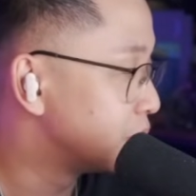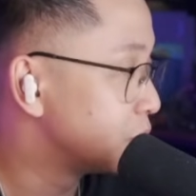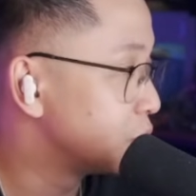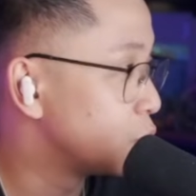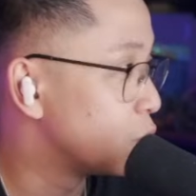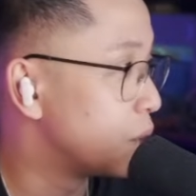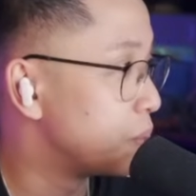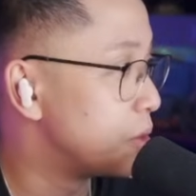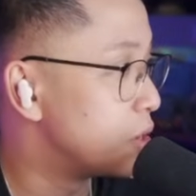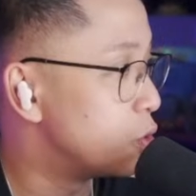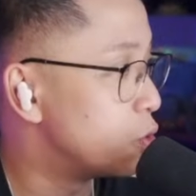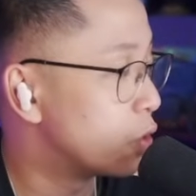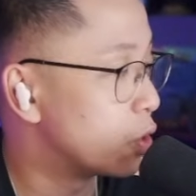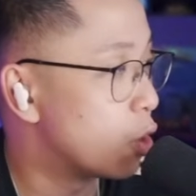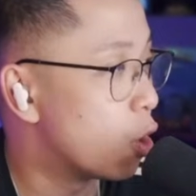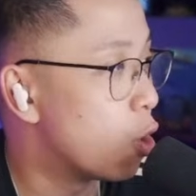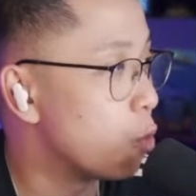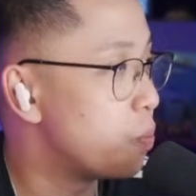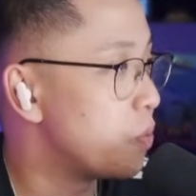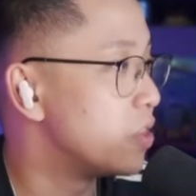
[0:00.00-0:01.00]
So, I mean, you can
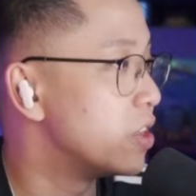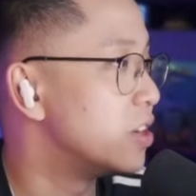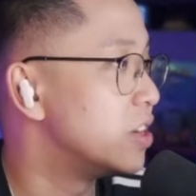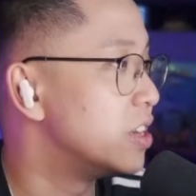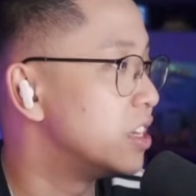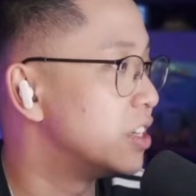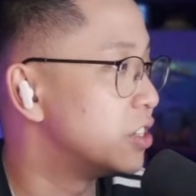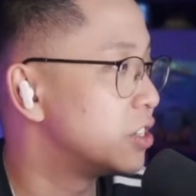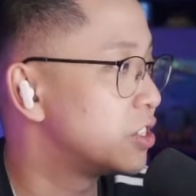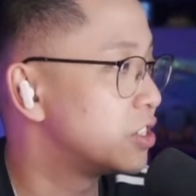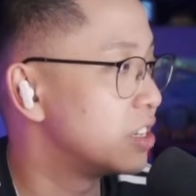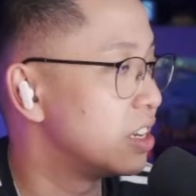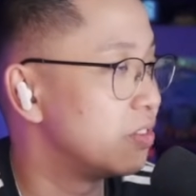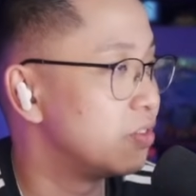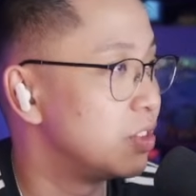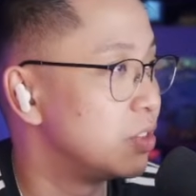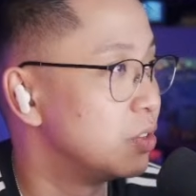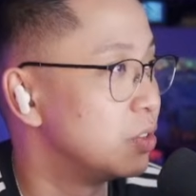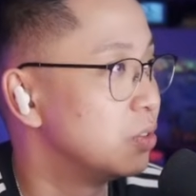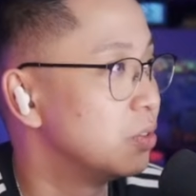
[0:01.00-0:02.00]
open the niche
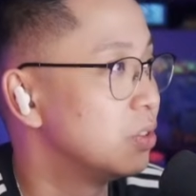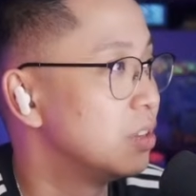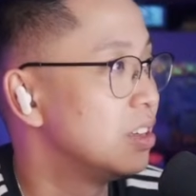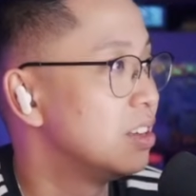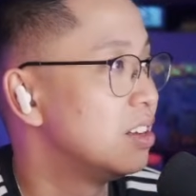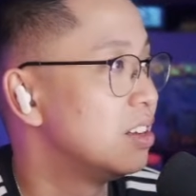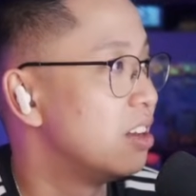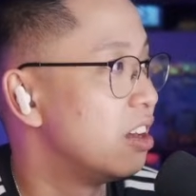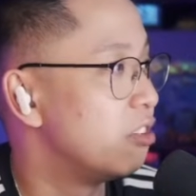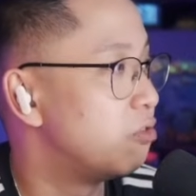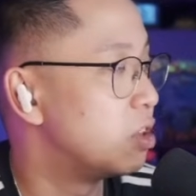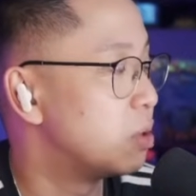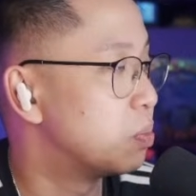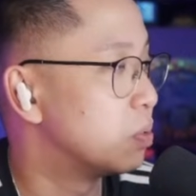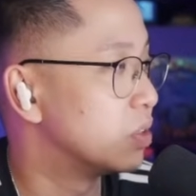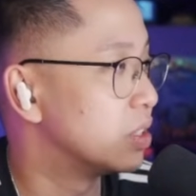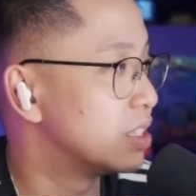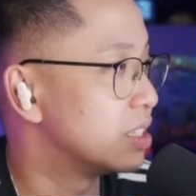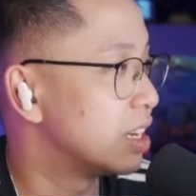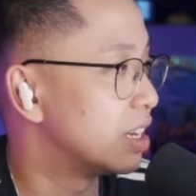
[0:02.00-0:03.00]
if
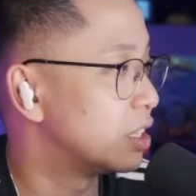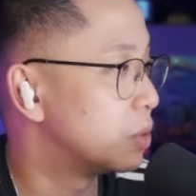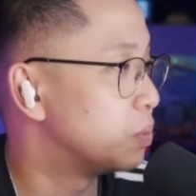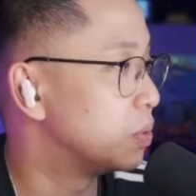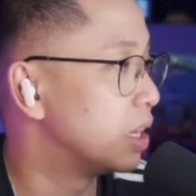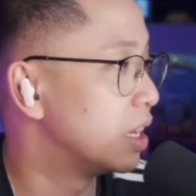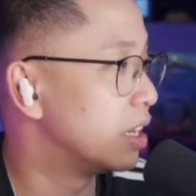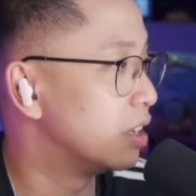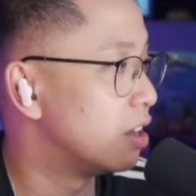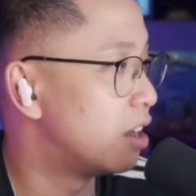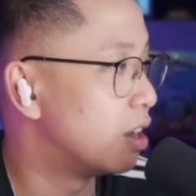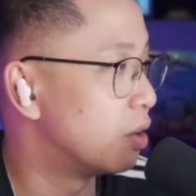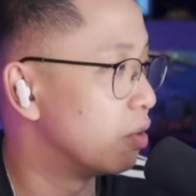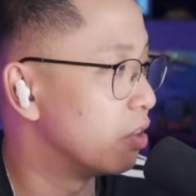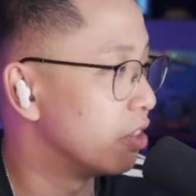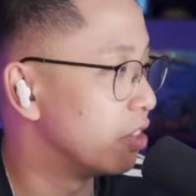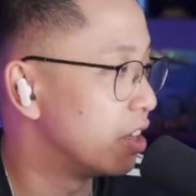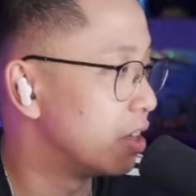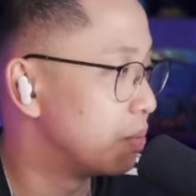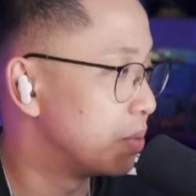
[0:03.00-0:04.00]
people decide to play along
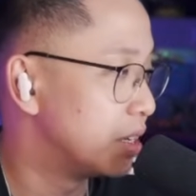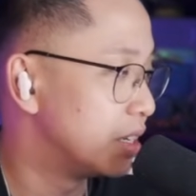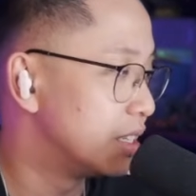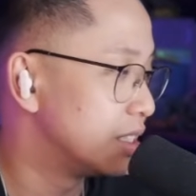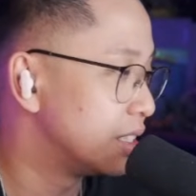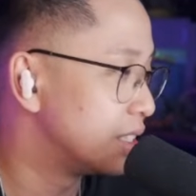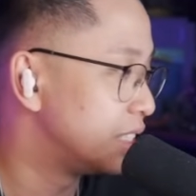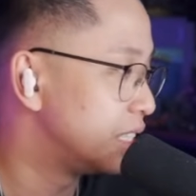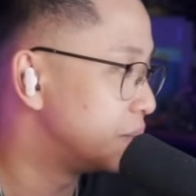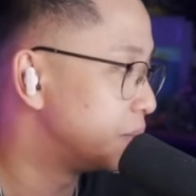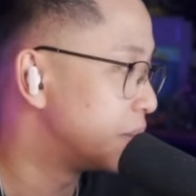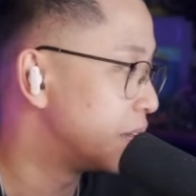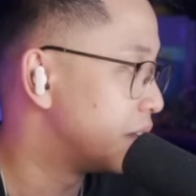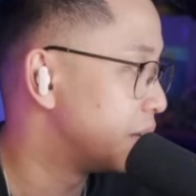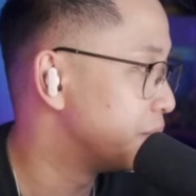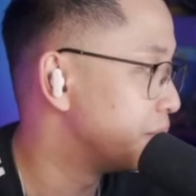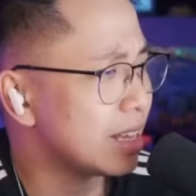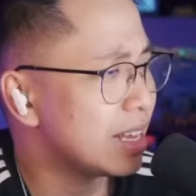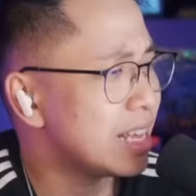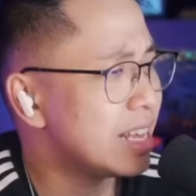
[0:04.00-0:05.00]
with it, but it is a team
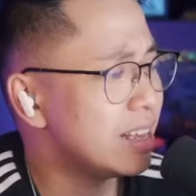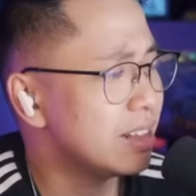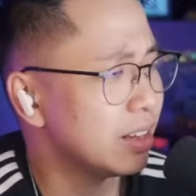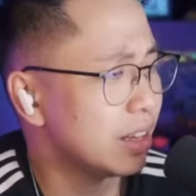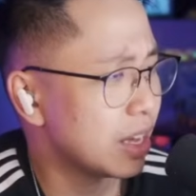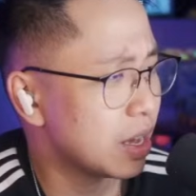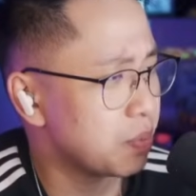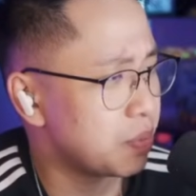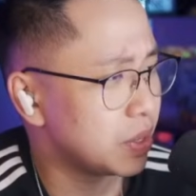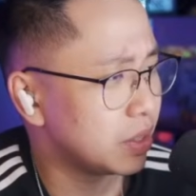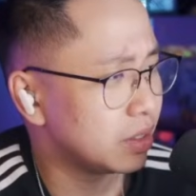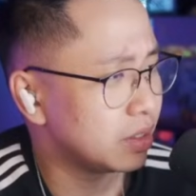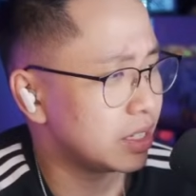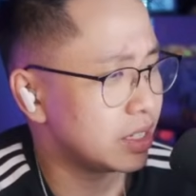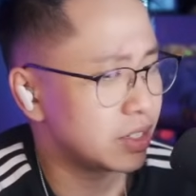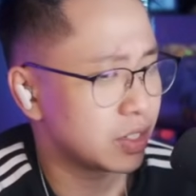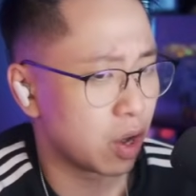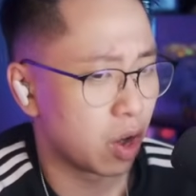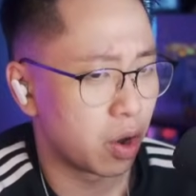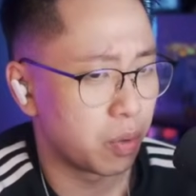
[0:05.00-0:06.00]
game. Healing
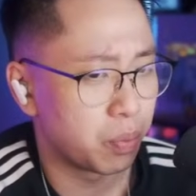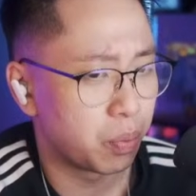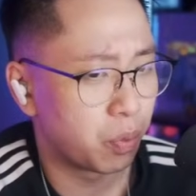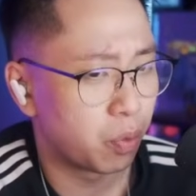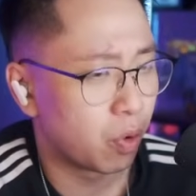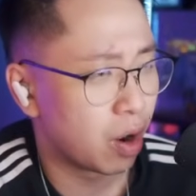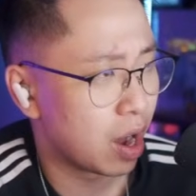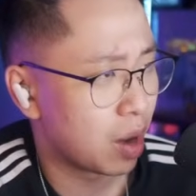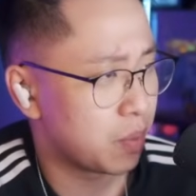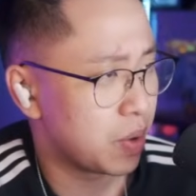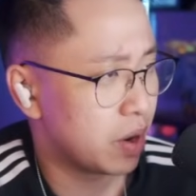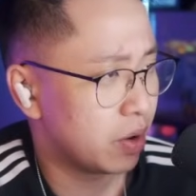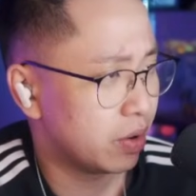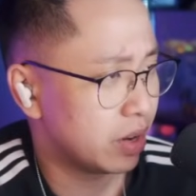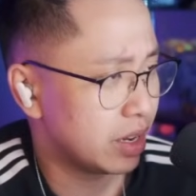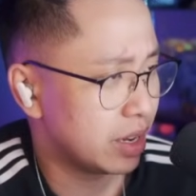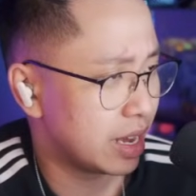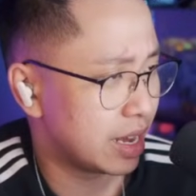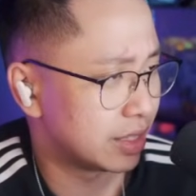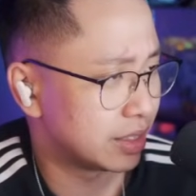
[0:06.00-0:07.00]
abilities on
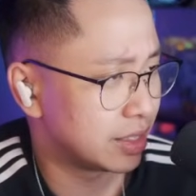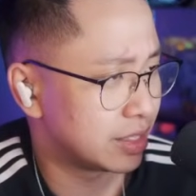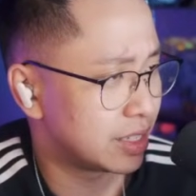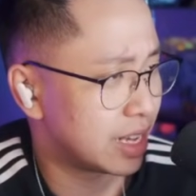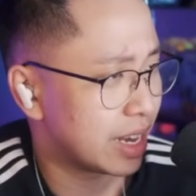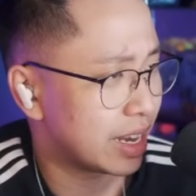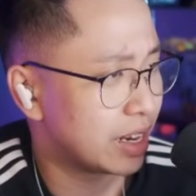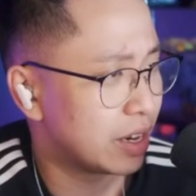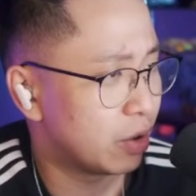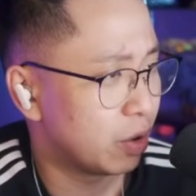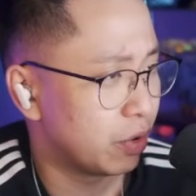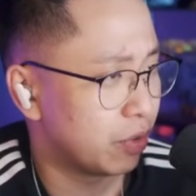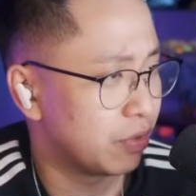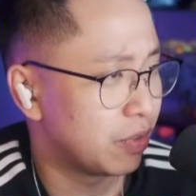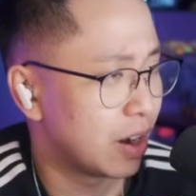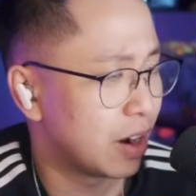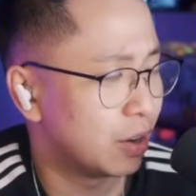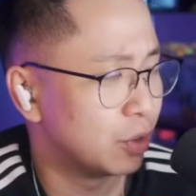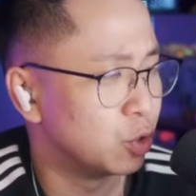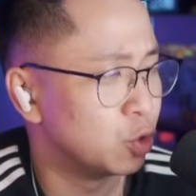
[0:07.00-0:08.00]
primary and secondary
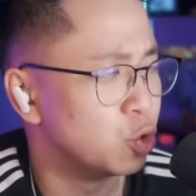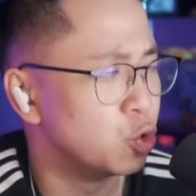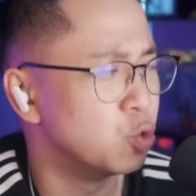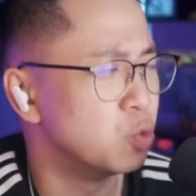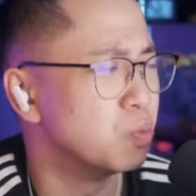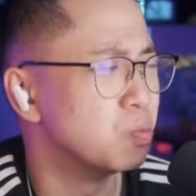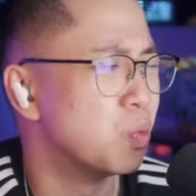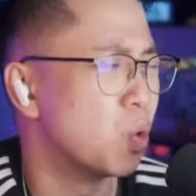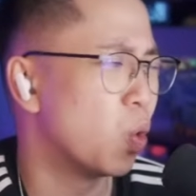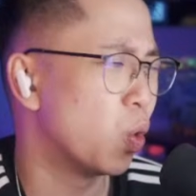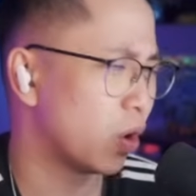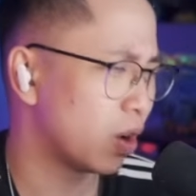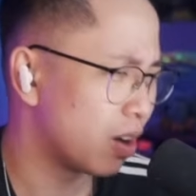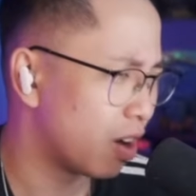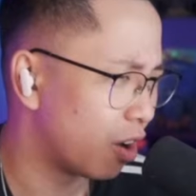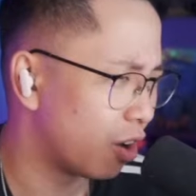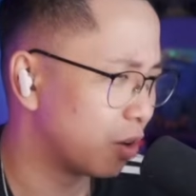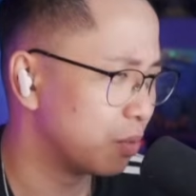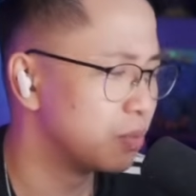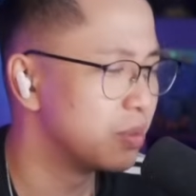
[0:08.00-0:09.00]
fire do more
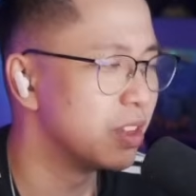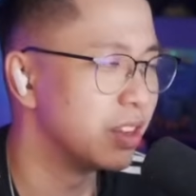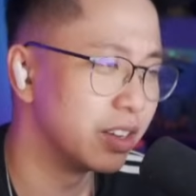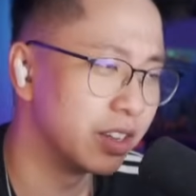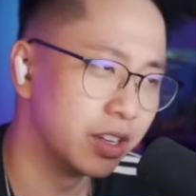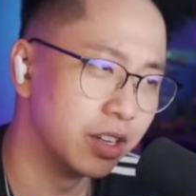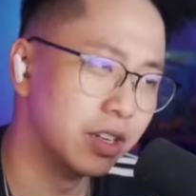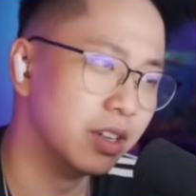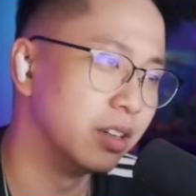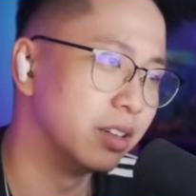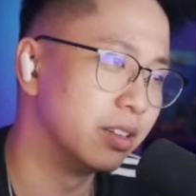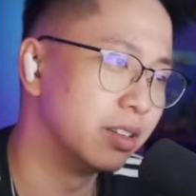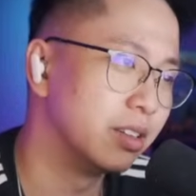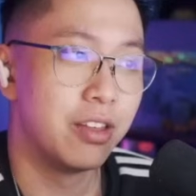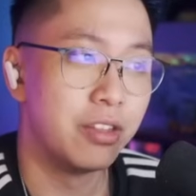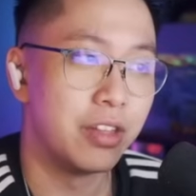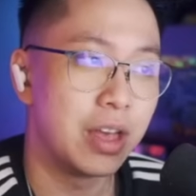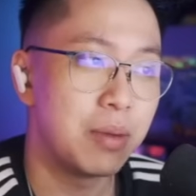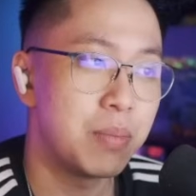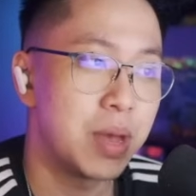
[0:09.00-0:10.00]
harm than good.
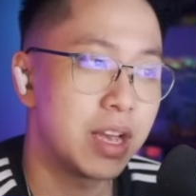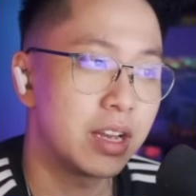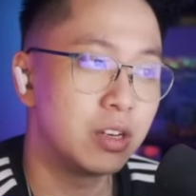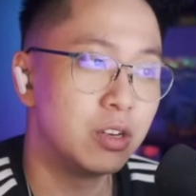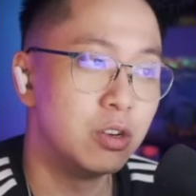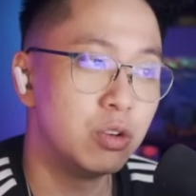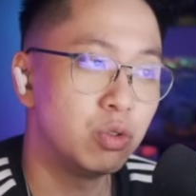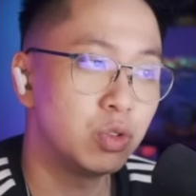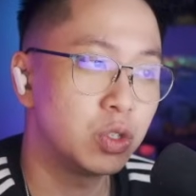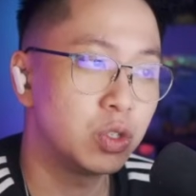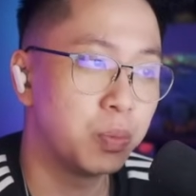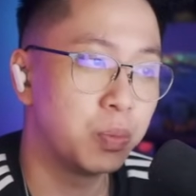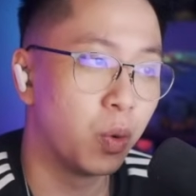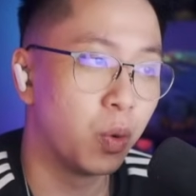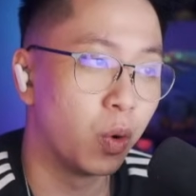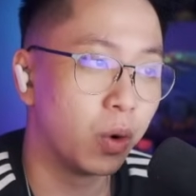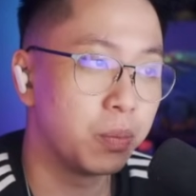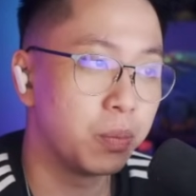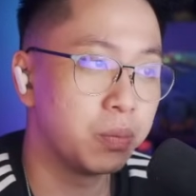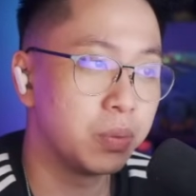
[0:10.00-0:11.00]
They make new
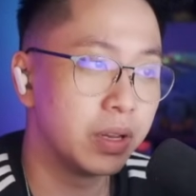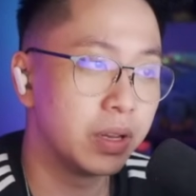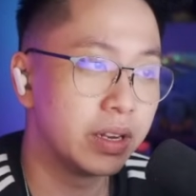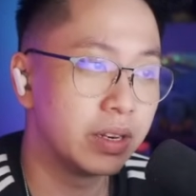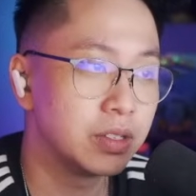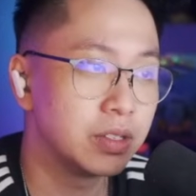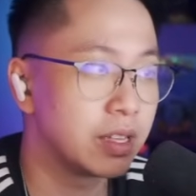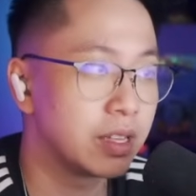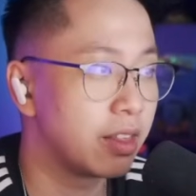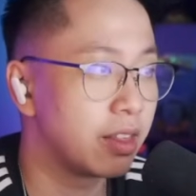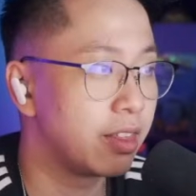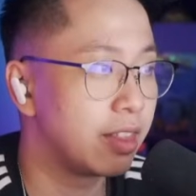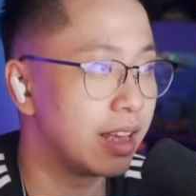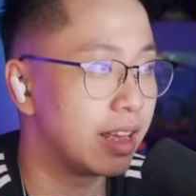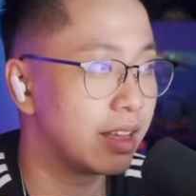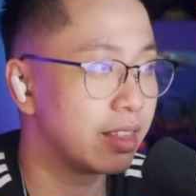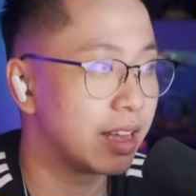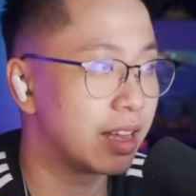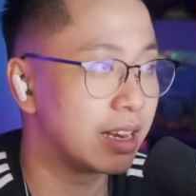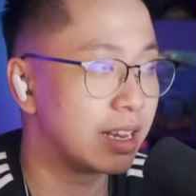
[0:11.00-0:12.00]
support players
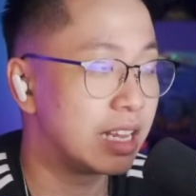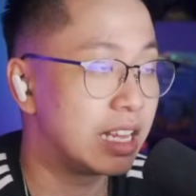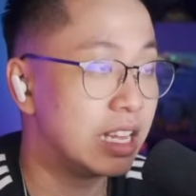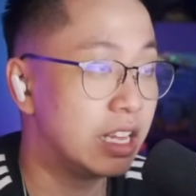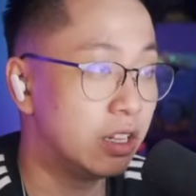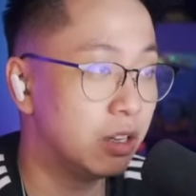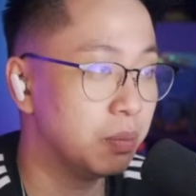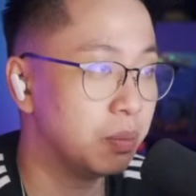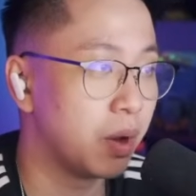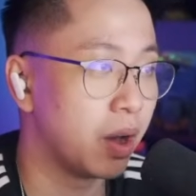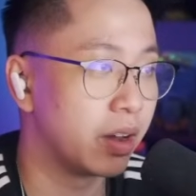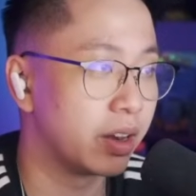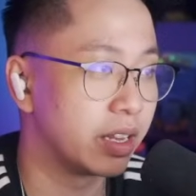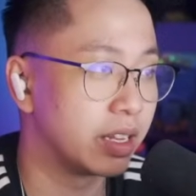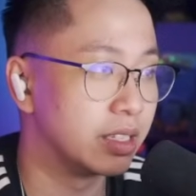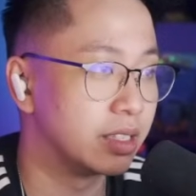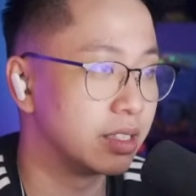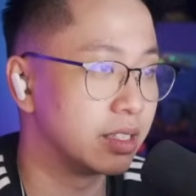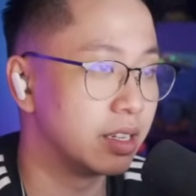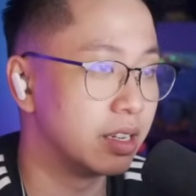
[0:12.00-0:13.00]
think that heal botting
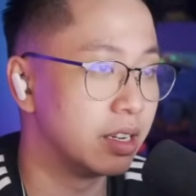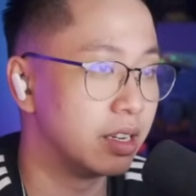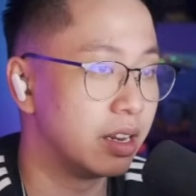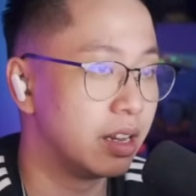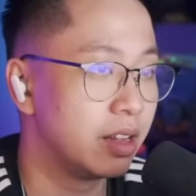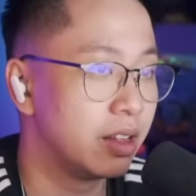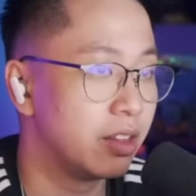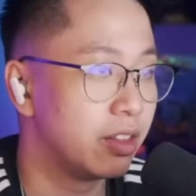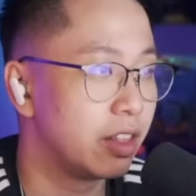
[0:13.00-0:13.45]
is good.